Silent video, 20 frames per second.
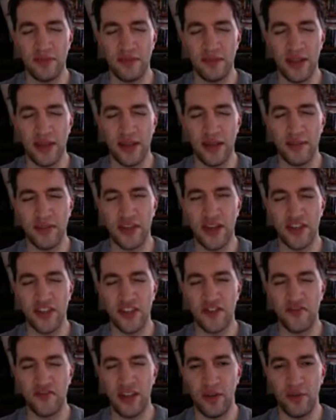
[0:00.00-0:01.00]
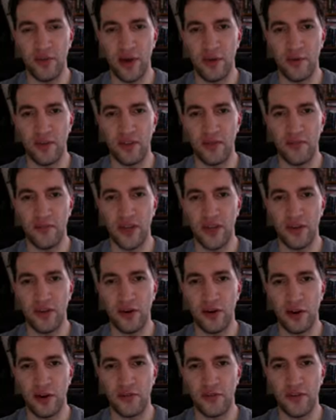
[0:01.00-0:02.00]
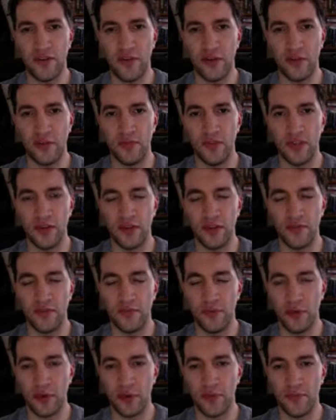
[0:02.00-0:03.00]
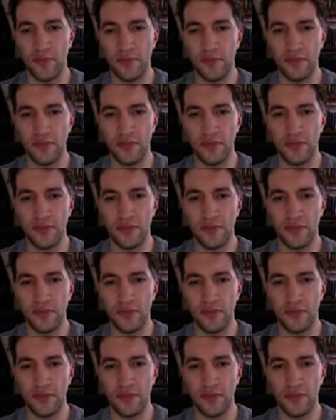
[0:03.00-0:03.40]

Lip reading: letting him get his feet wet with a mid card feud will be good for him.